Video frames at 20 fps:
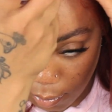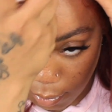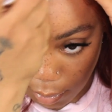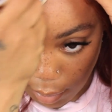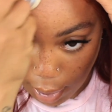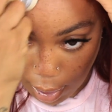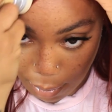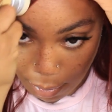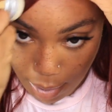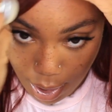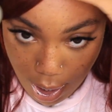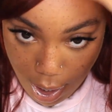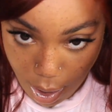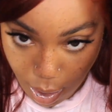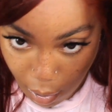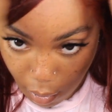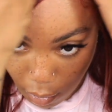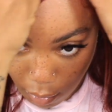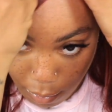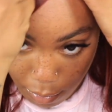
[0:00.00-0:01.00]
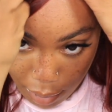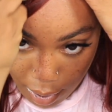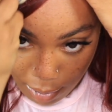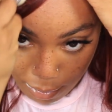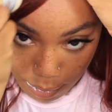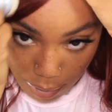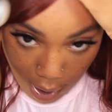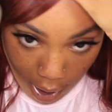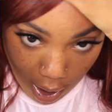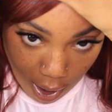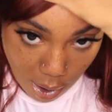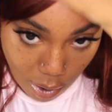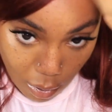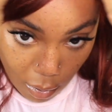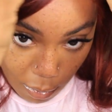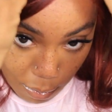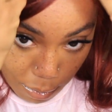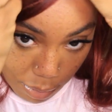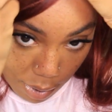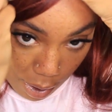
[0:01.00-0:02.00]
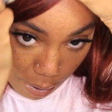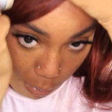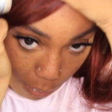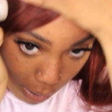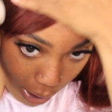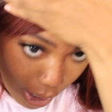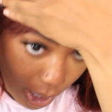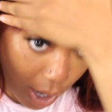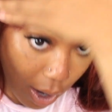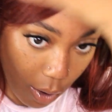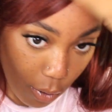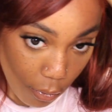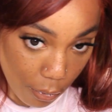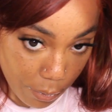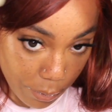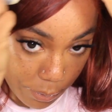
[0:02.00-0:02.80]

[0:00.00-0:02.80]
blah blah blah blah blah blah